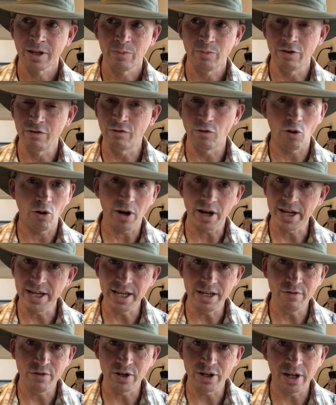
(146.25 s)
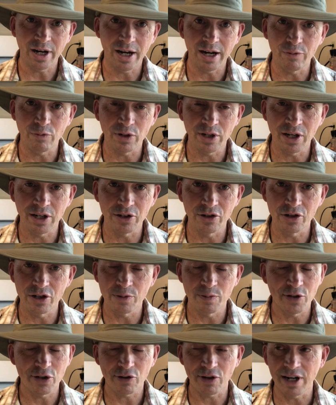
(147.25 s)
before I even got 100
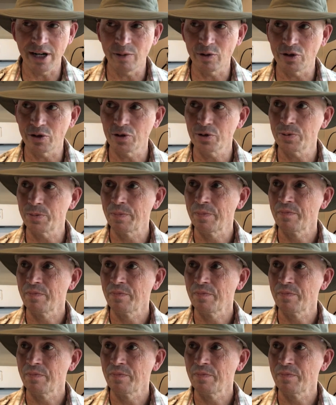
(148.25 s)
subscribers.